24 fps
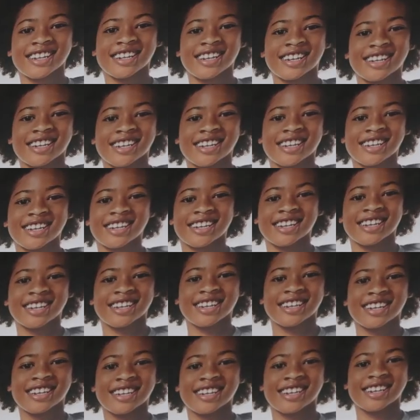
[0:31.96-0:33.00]
It's a little
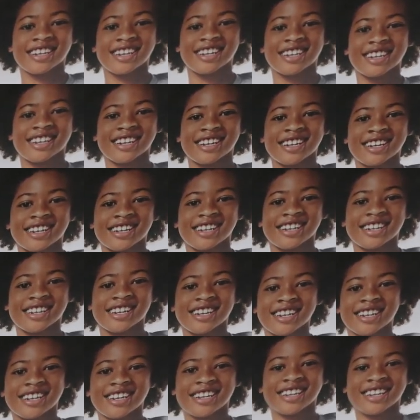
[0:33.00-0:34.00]
racist to put a basketball in a black